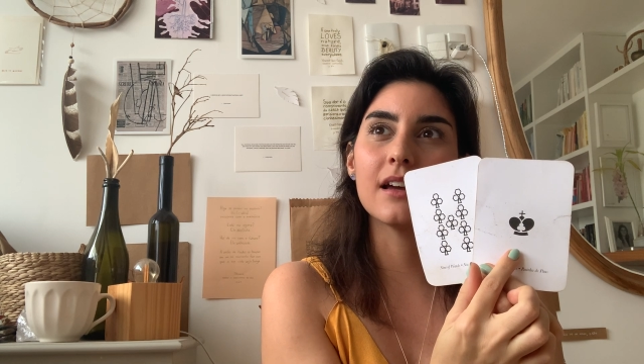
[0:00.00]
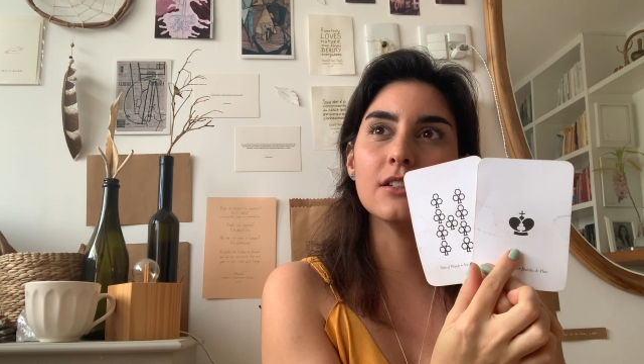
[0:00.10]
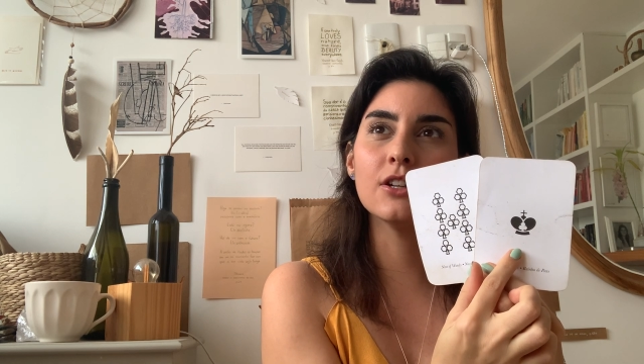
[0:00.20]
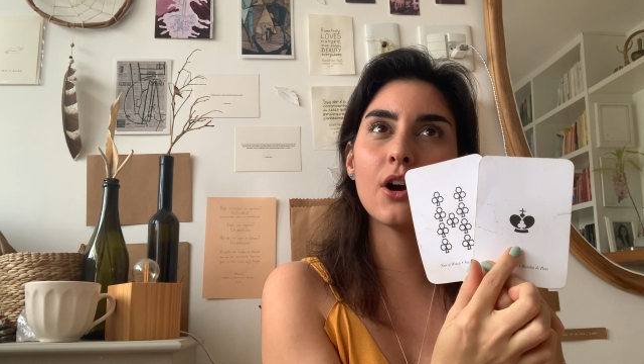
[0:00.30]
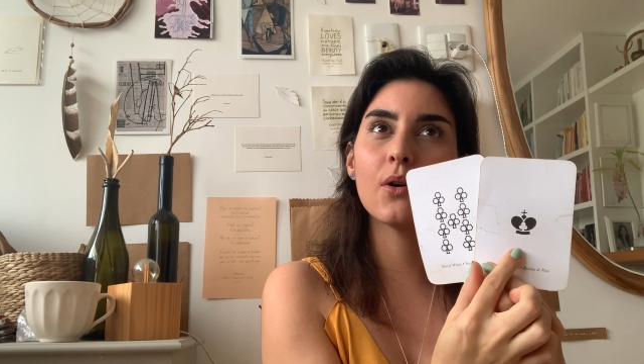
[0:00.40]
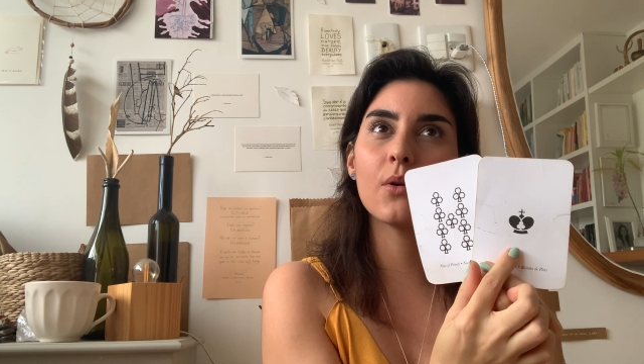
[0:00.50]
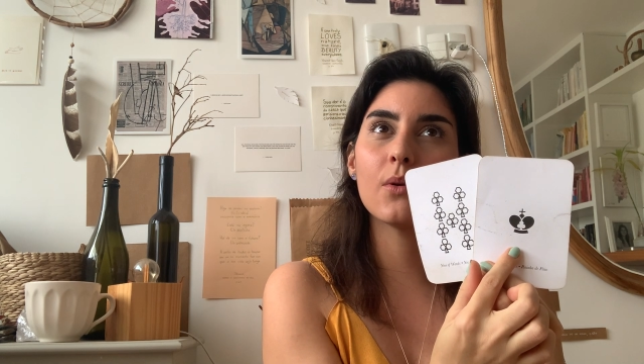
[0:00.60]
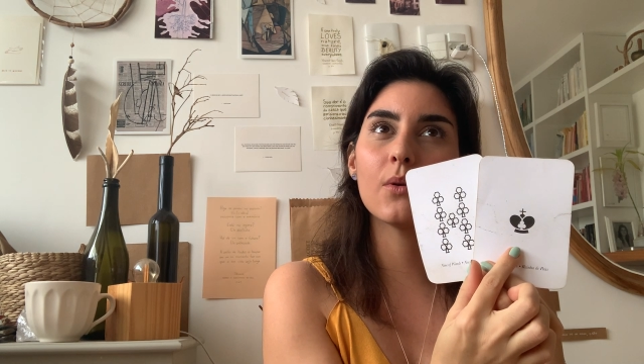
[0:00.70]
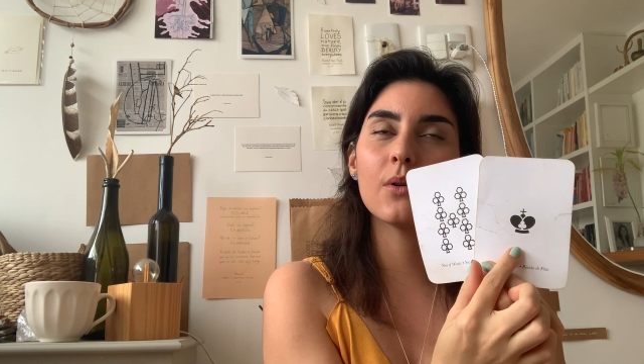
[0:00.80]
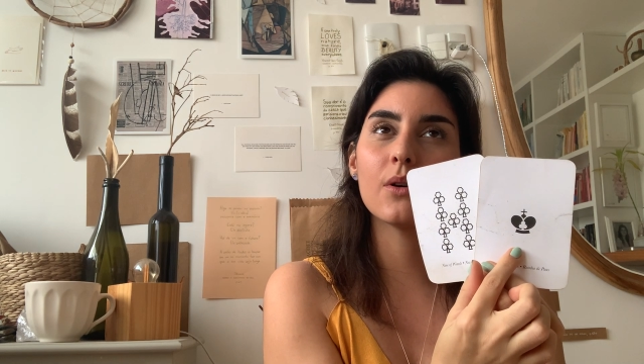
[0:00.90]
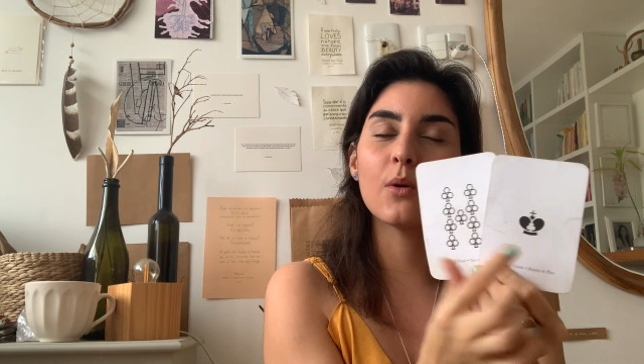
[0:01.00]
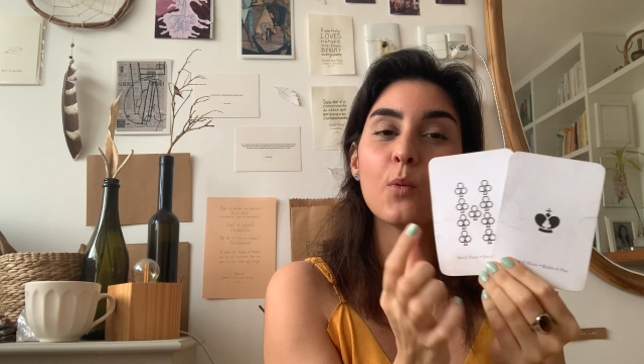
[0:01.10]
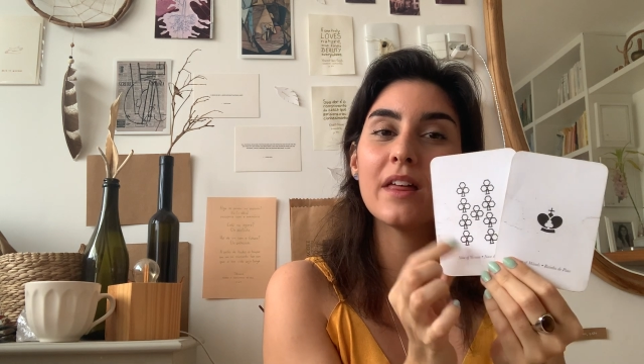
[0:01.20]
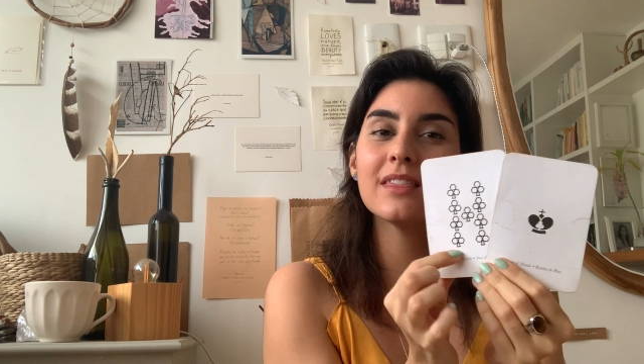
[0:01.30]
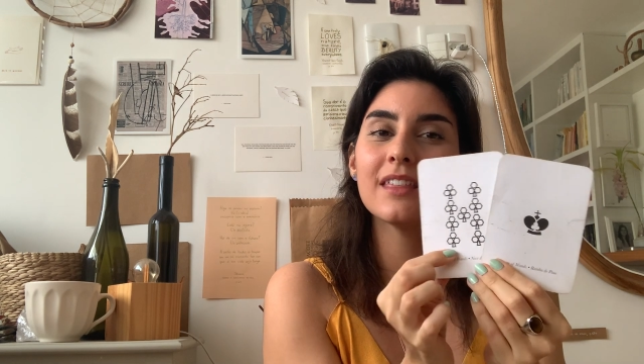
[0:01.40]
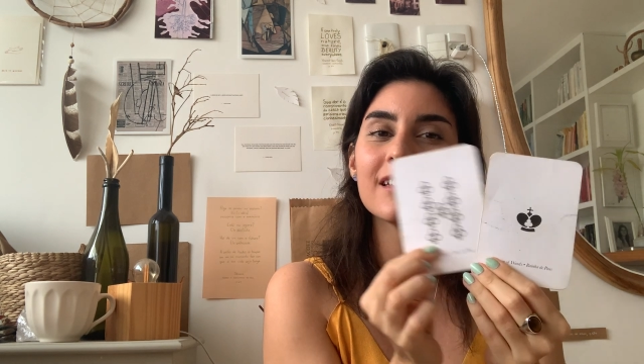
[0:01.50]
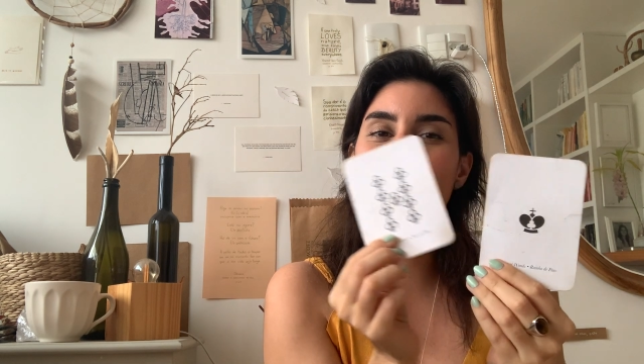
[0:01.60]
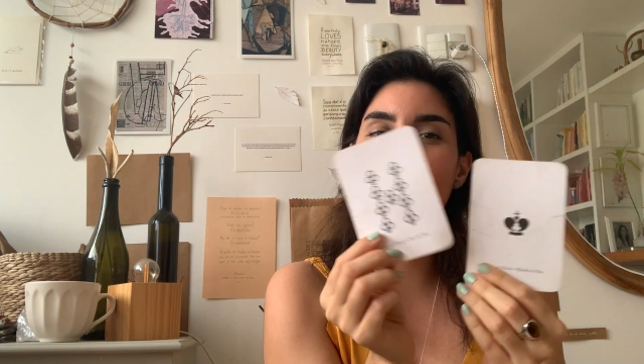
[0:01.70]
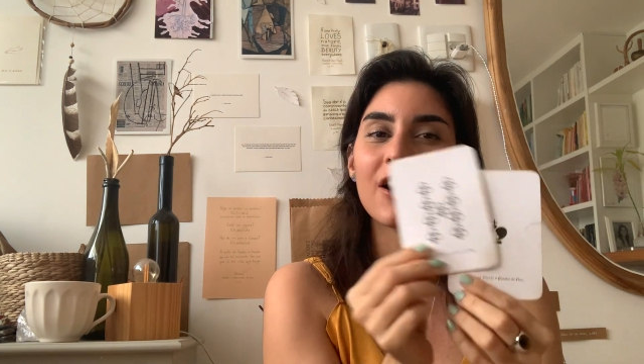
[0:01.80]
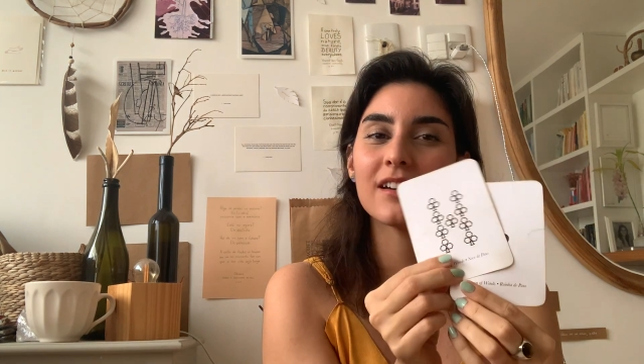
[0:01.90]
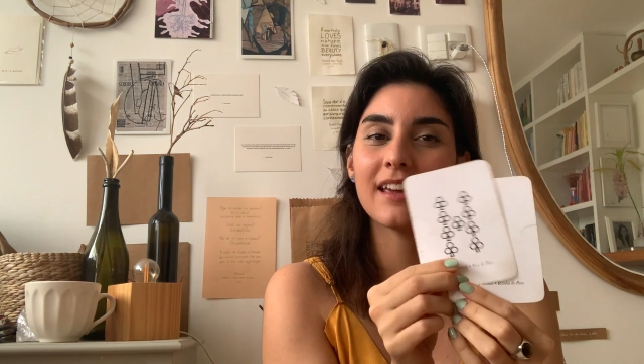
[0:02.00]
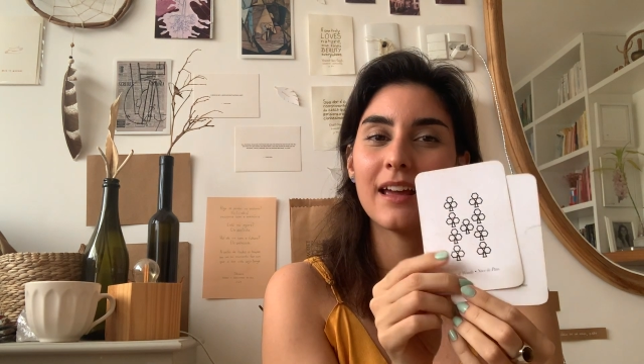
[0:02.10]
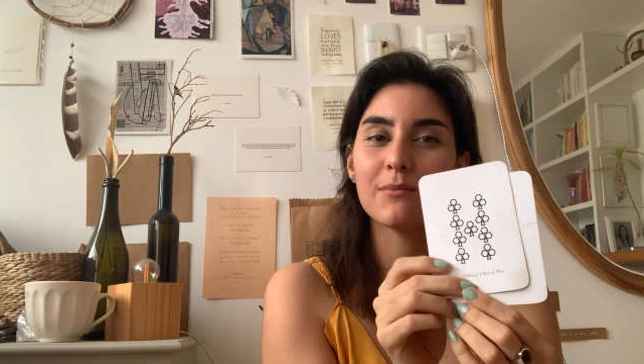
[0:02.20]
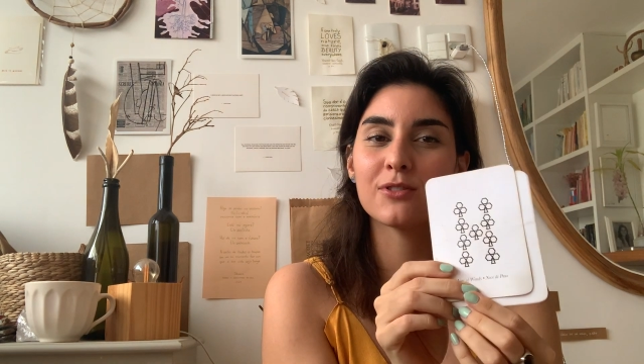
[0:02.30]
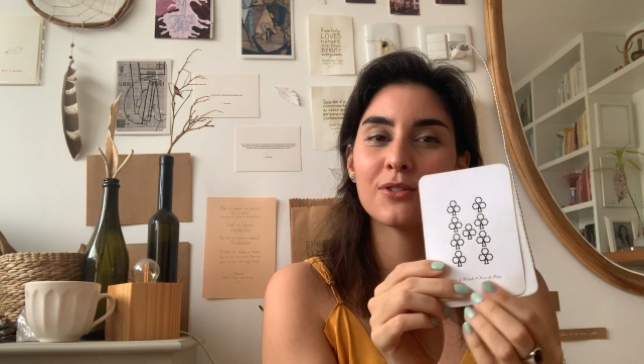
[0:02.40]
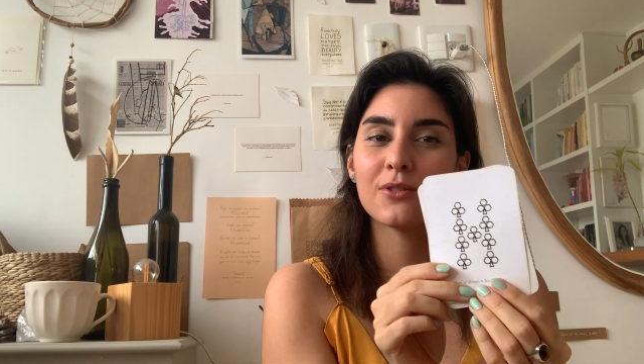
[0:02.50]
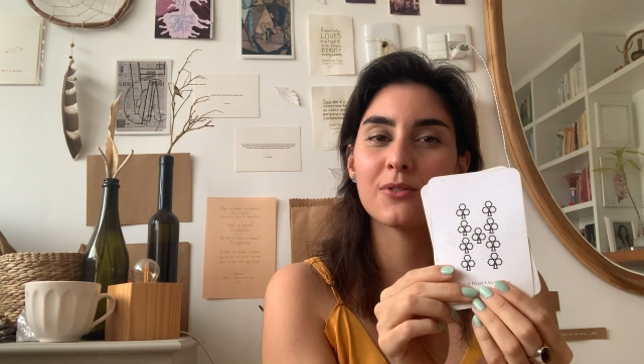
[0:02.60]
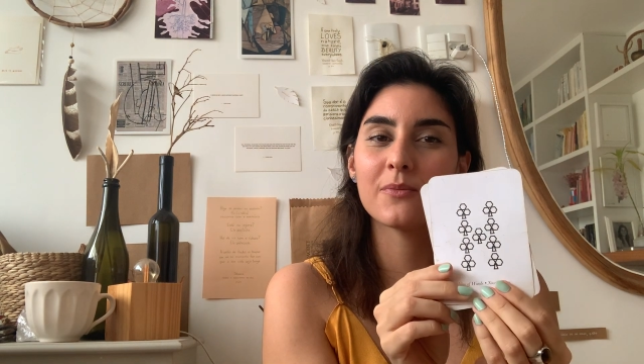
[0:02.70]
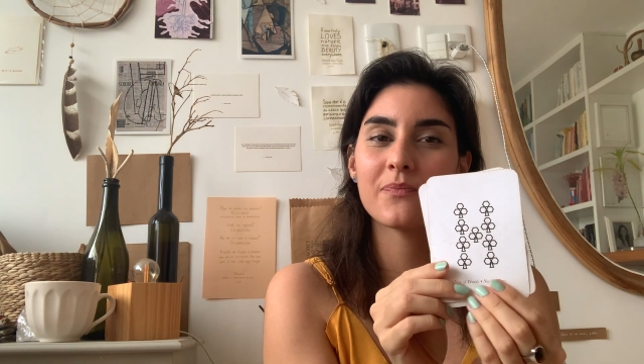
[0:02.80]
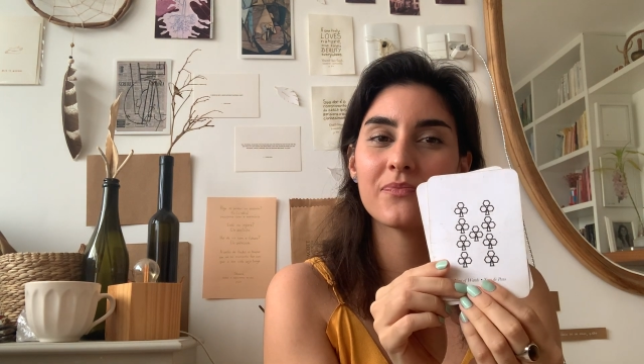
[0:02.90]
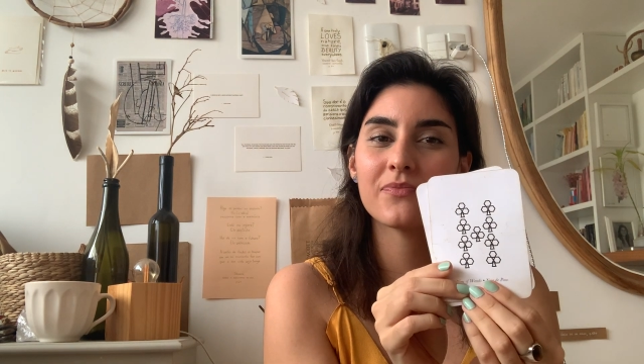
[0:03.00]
you know, when this card came through,